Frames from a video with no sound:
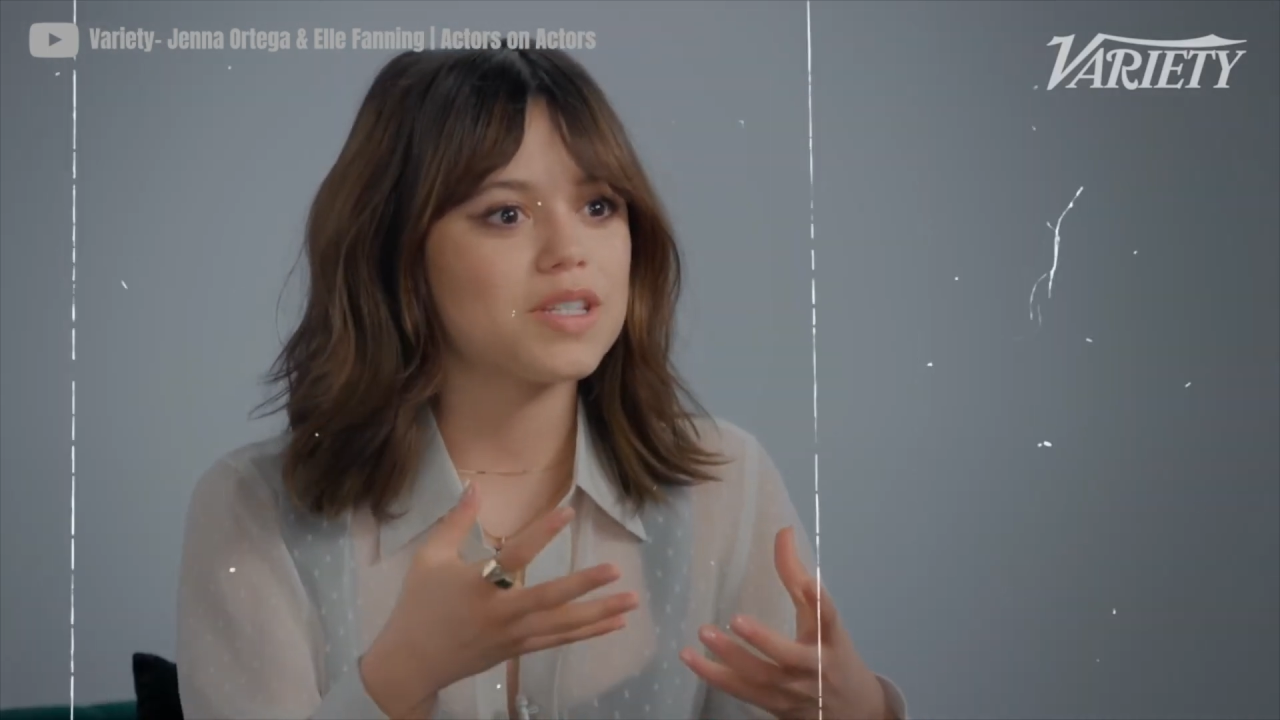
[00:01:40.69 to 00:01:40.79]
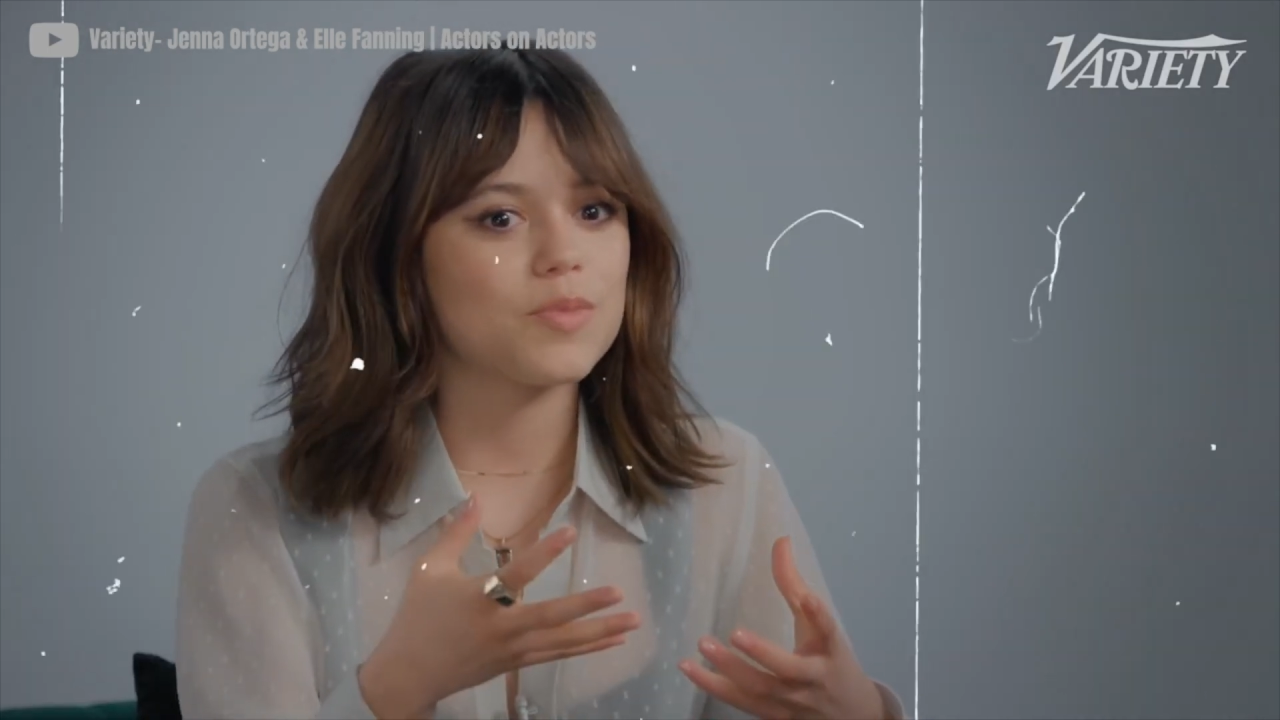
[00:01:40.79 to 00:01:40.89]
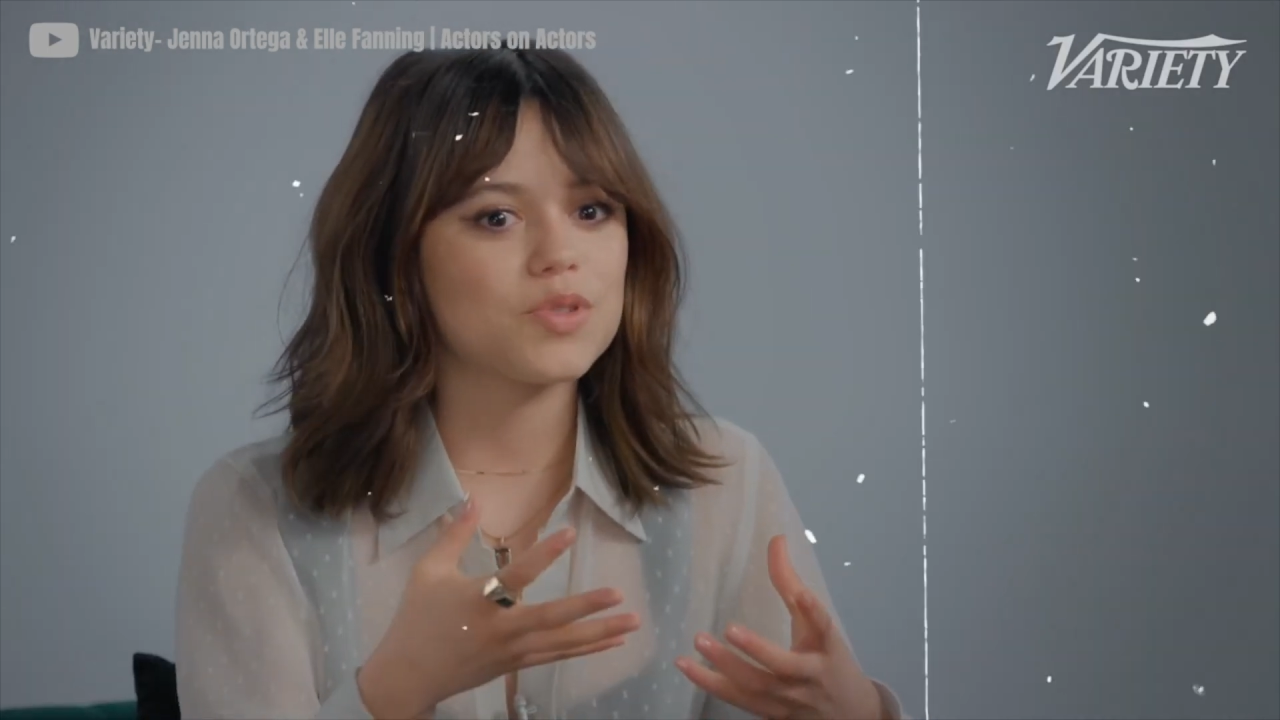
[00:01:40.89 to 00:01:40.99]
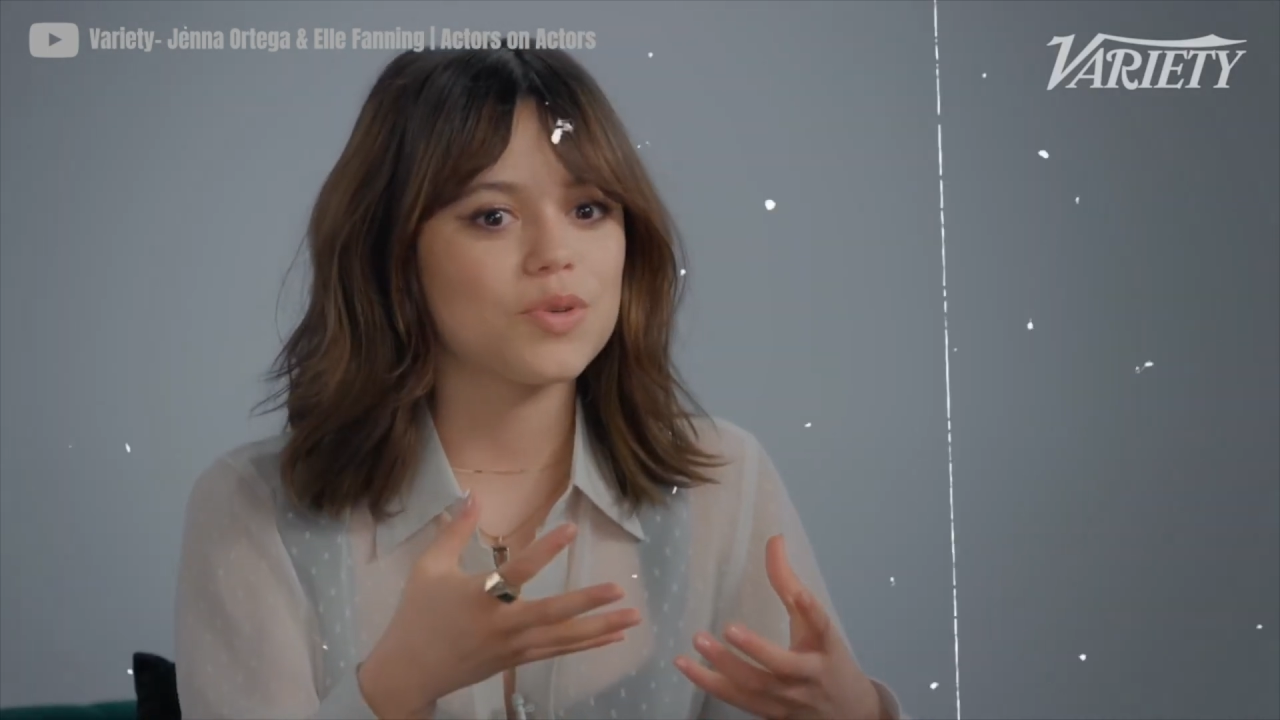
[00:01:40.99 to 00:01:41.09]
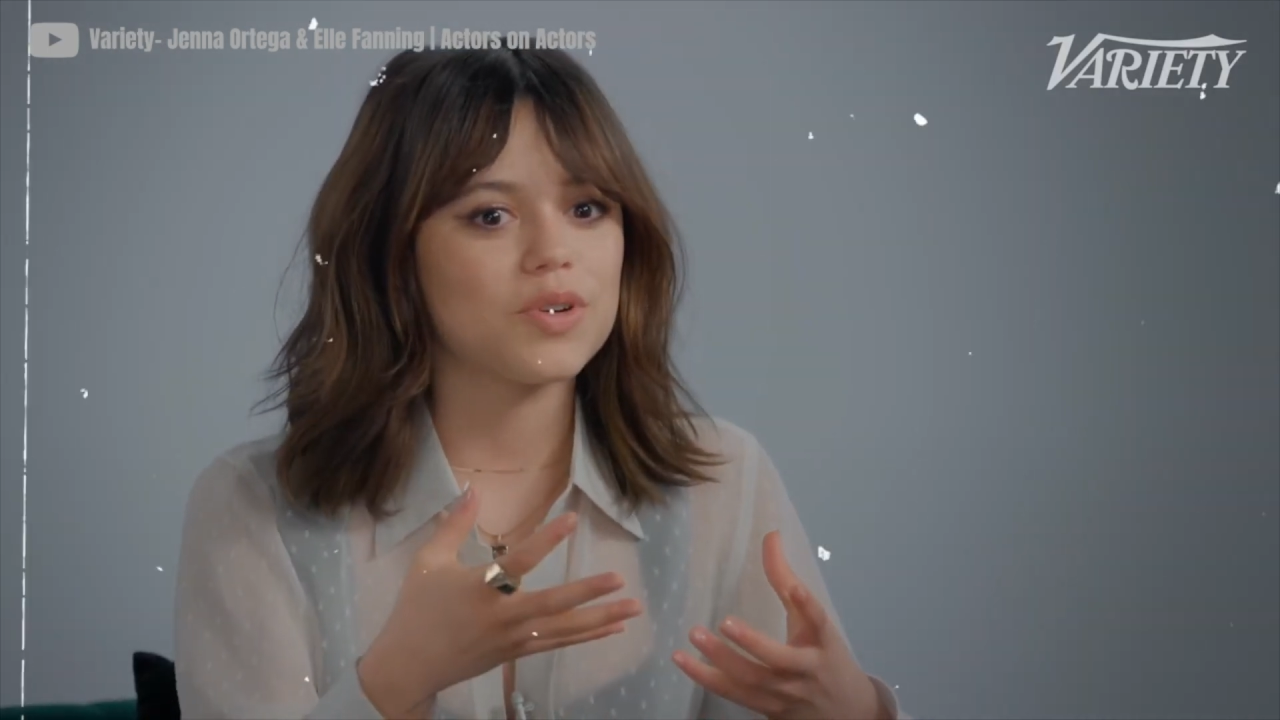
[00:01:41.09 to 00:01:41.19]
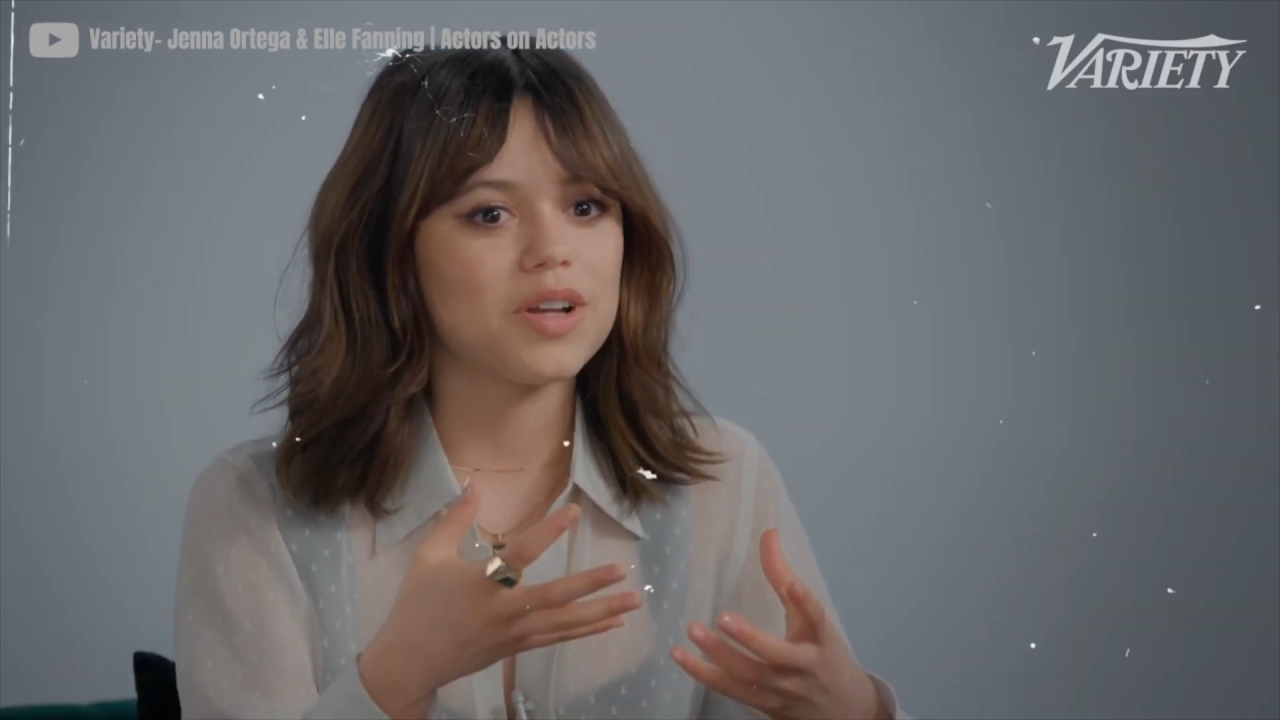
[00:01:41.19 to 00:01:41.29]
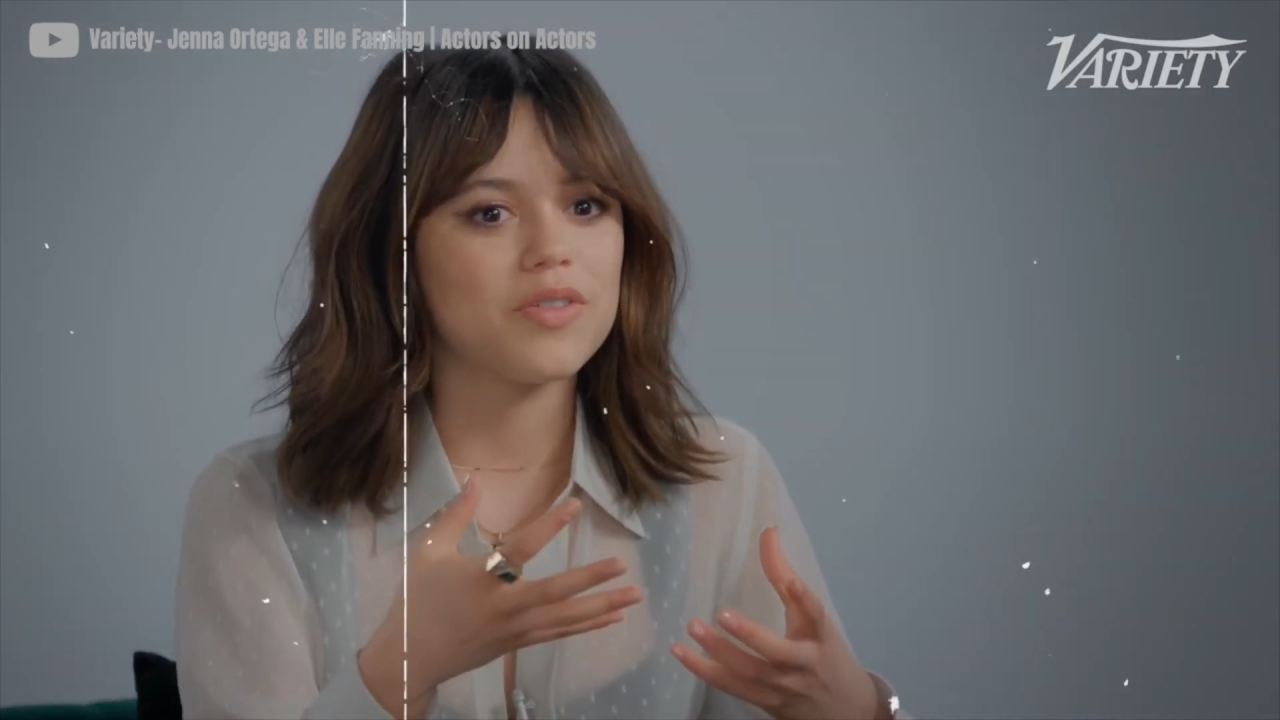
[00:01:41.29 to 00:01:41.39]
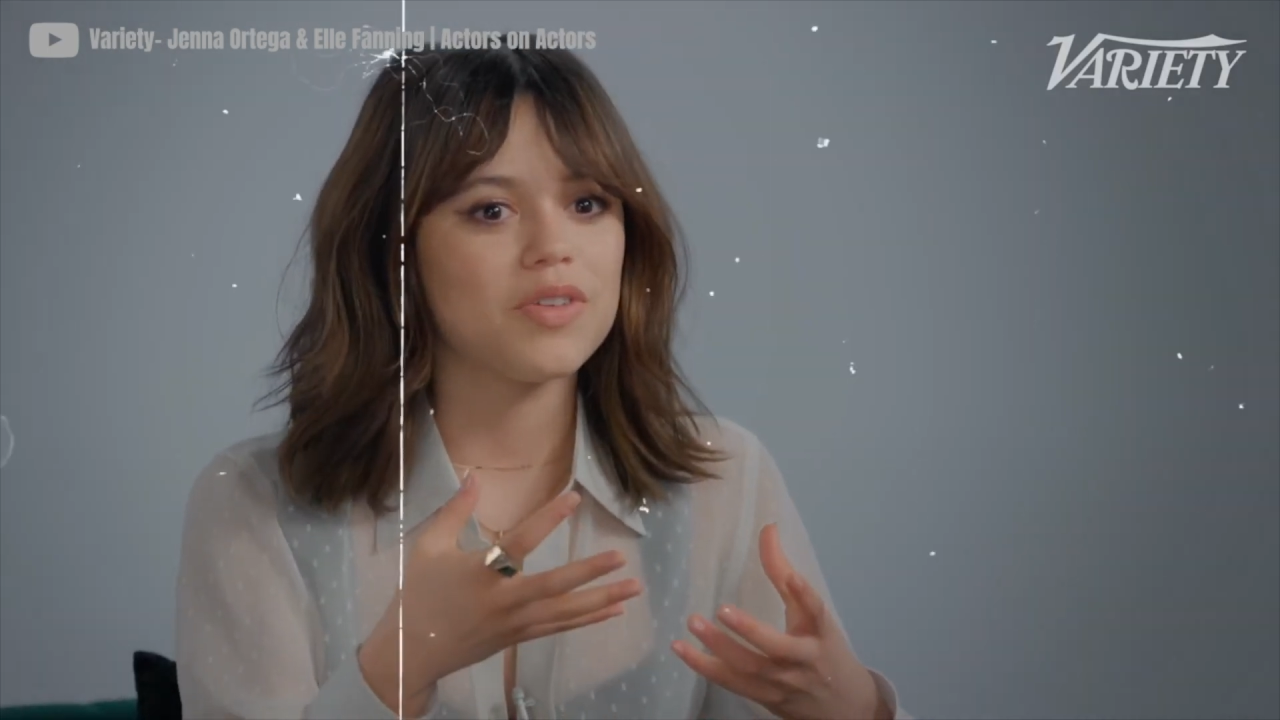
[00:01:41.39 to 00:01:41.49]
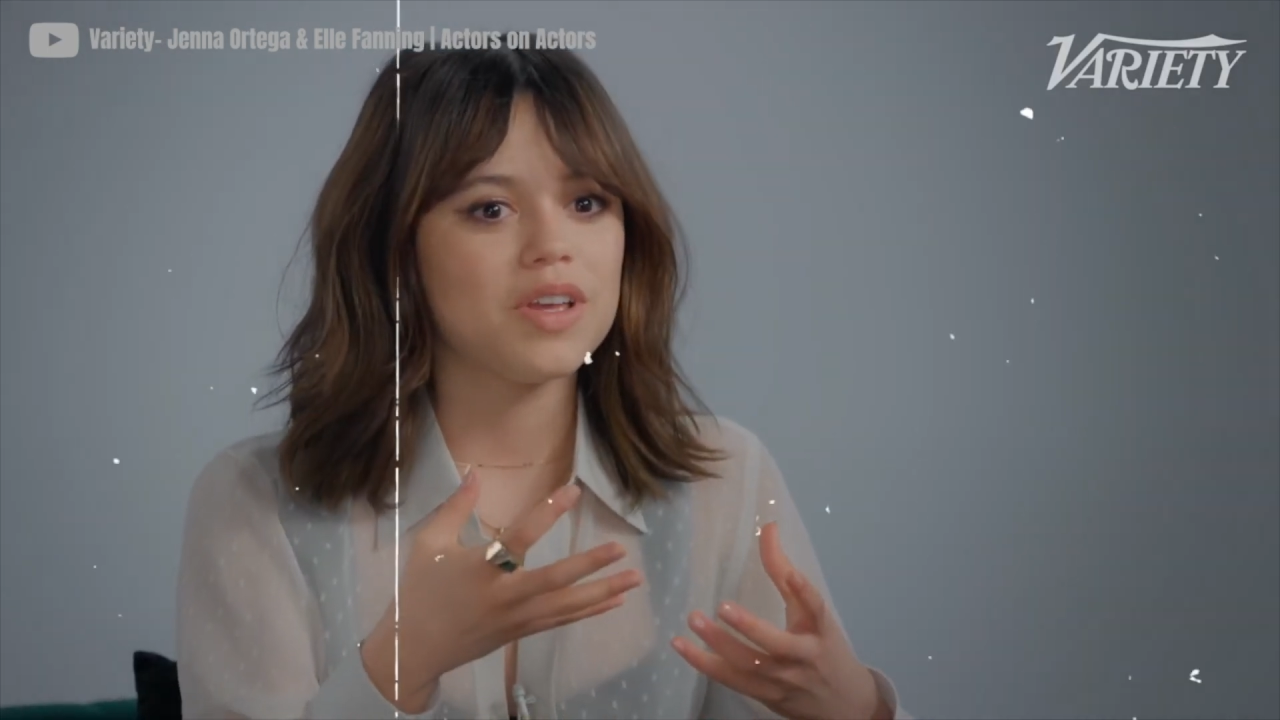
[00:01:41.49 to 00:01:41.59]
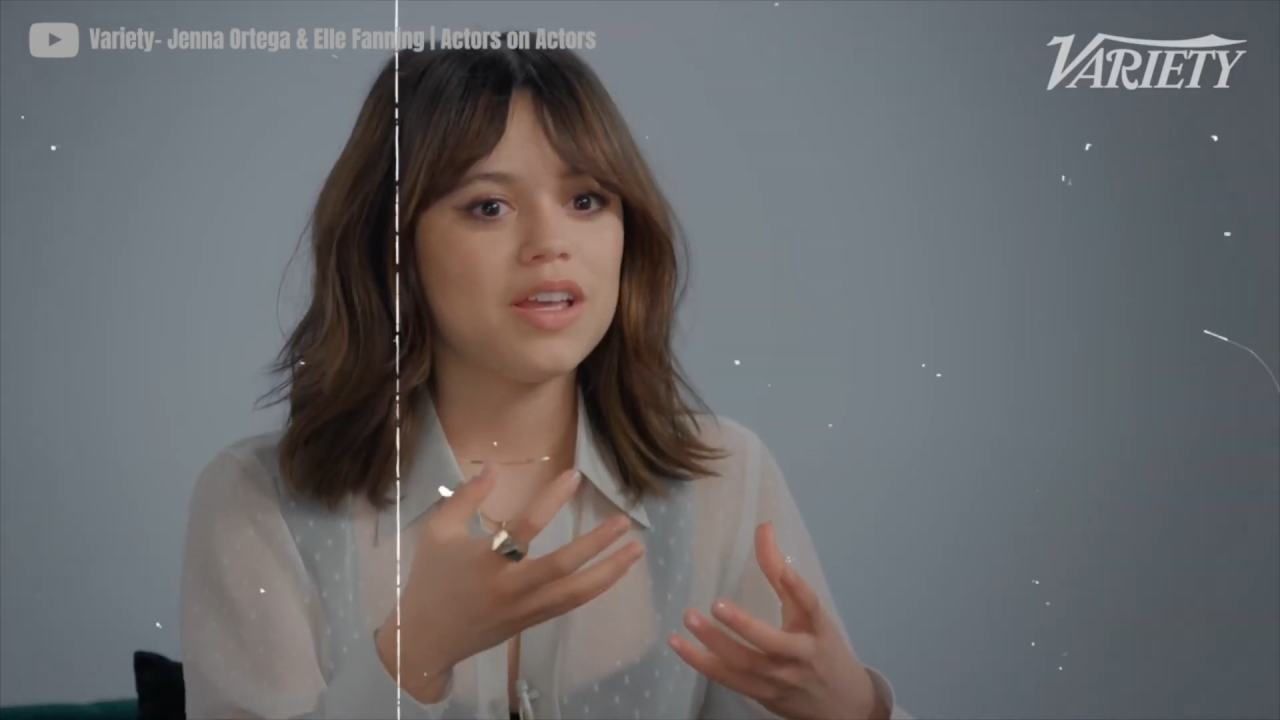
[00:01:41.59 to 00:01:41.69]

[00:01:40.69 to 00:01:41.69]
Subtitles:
some sort of